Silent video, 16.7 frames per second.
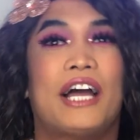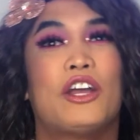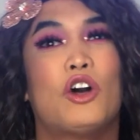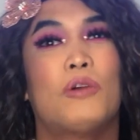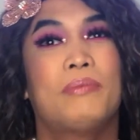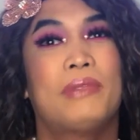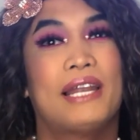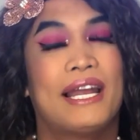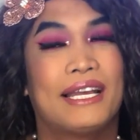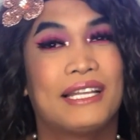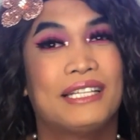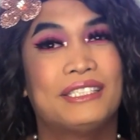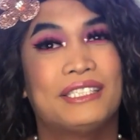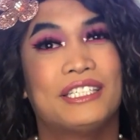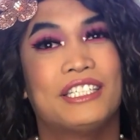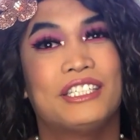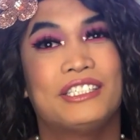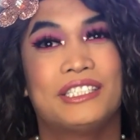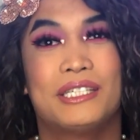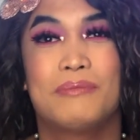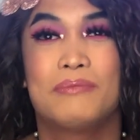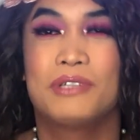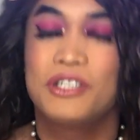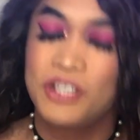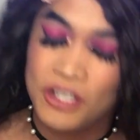I hope that I can send you
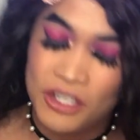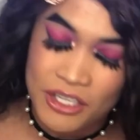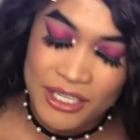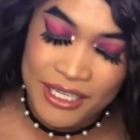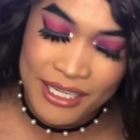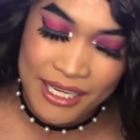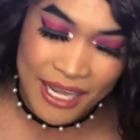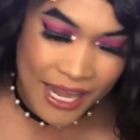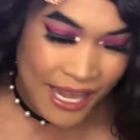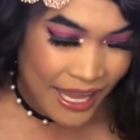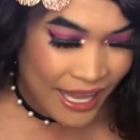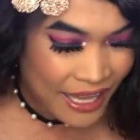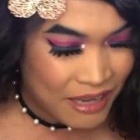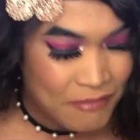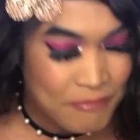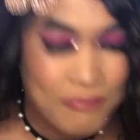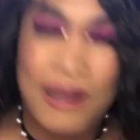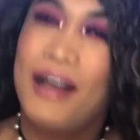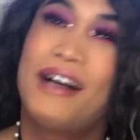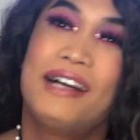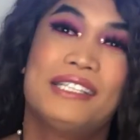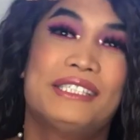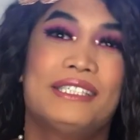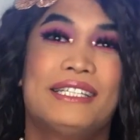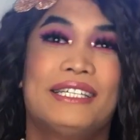some good and
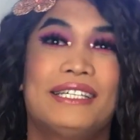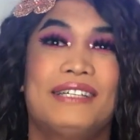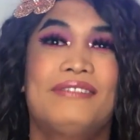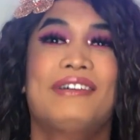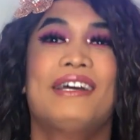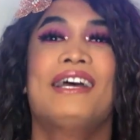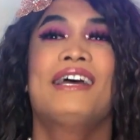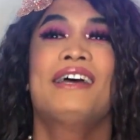positive